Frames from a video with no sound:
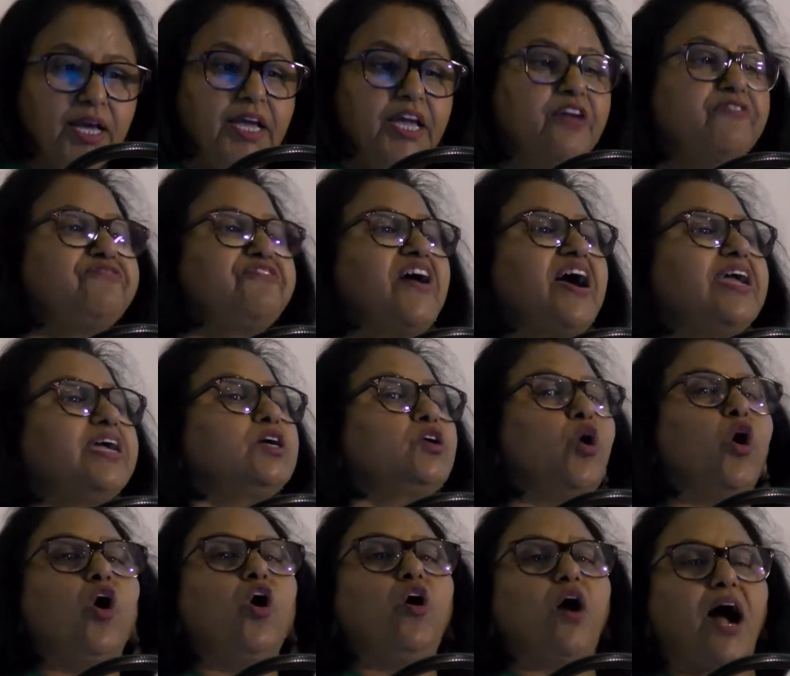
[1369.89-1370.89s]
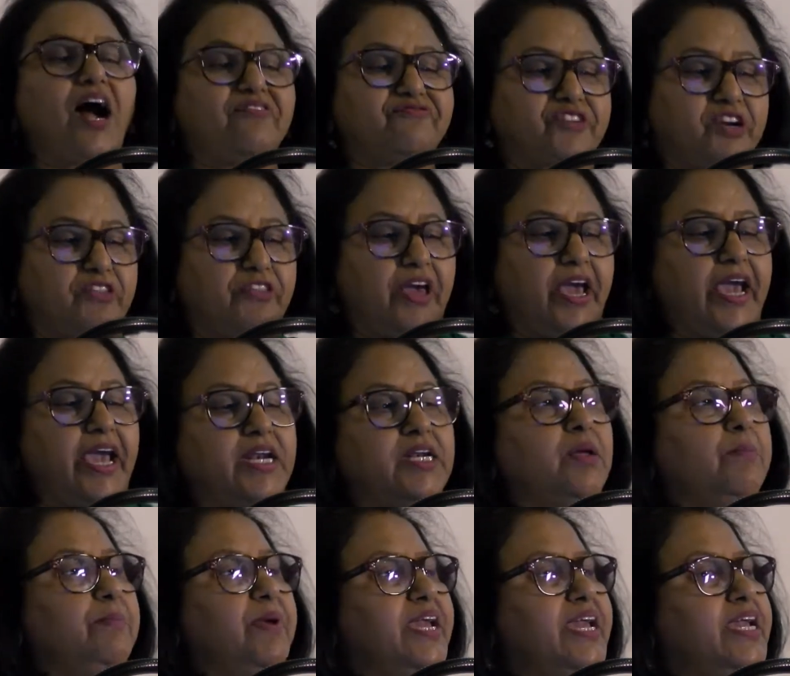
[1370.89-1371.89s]
If I go after the
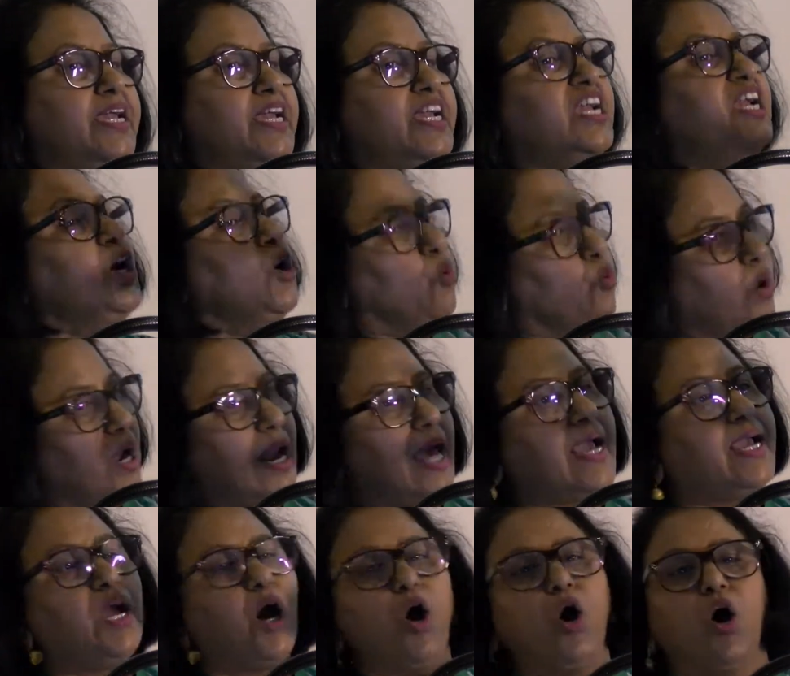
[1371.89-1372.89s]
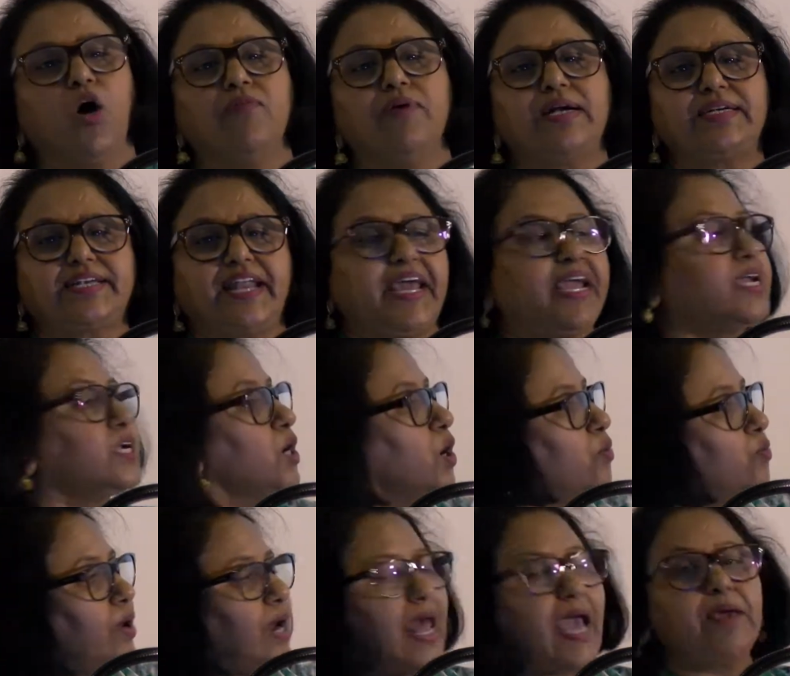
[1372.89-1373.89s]
enemy, will I overtake?
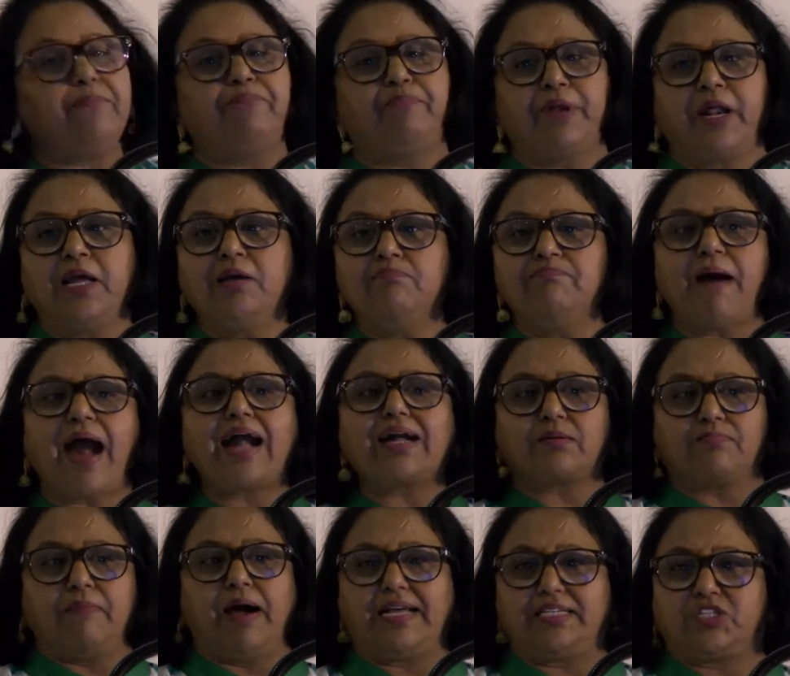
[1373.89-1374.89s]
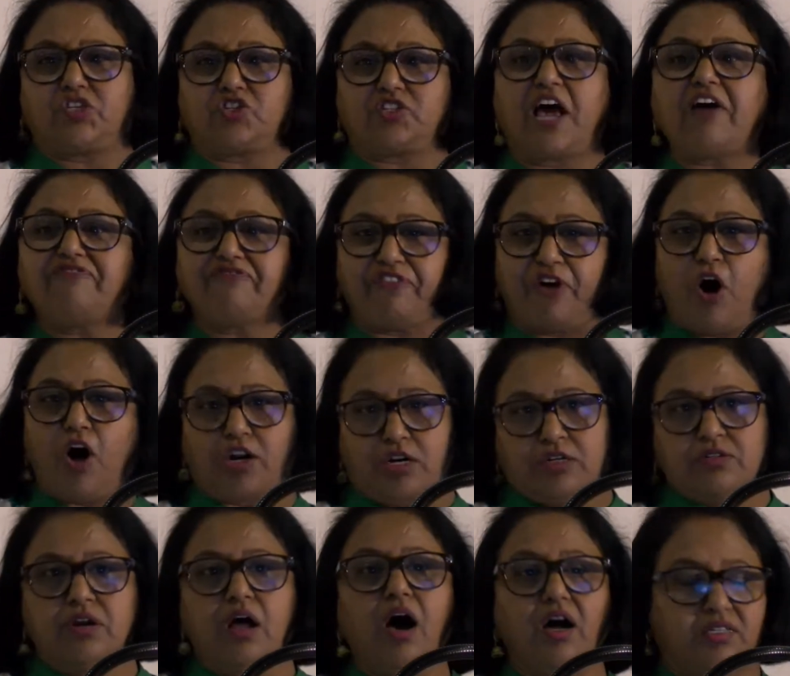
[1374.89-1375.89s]
Will I bring back my stuff or
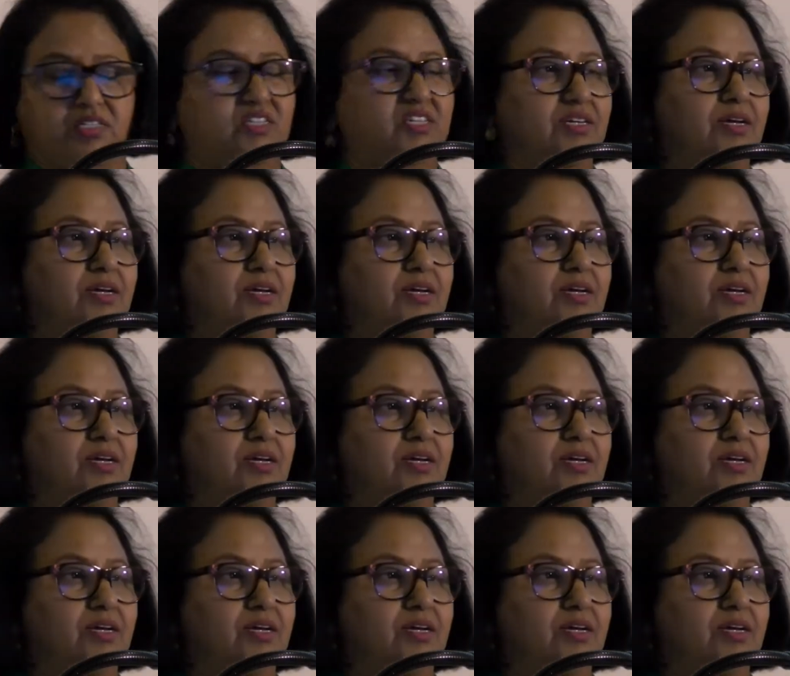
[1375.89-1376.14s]
not?